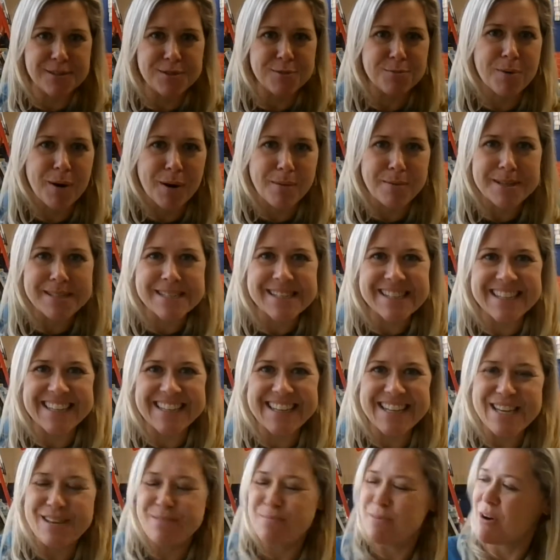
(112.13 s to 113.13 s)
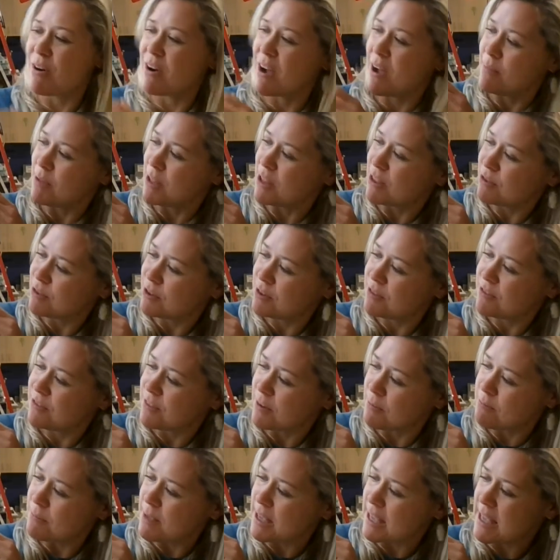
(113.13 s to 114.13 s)
you'll probably see an email coming through
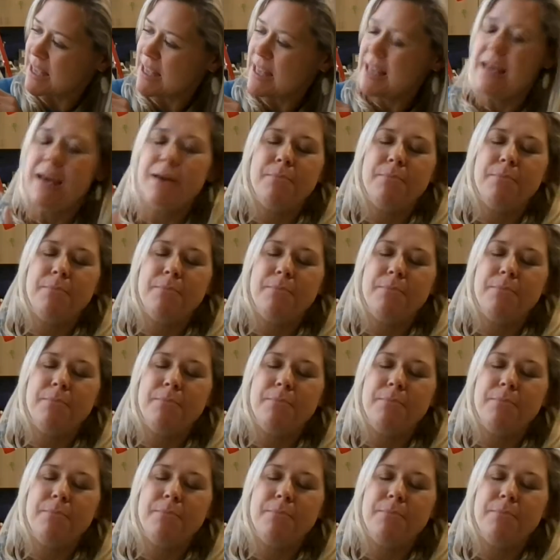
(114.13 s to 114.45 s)
from me.